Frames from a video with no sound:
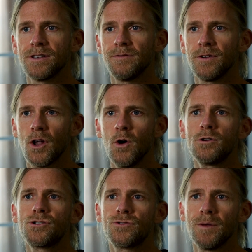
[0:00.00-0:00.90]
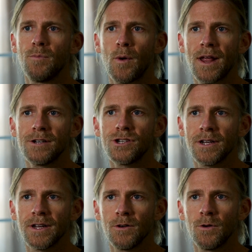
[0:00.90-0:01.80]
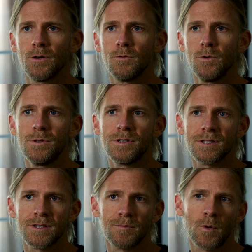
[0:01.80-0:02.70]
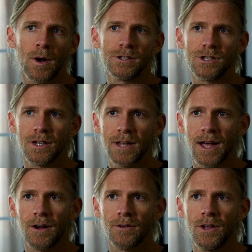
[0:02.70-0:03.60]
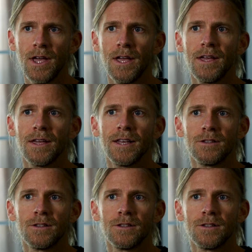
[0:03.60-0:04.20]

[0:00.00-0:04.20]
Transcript: of an oak tree branching or a root system branching down, it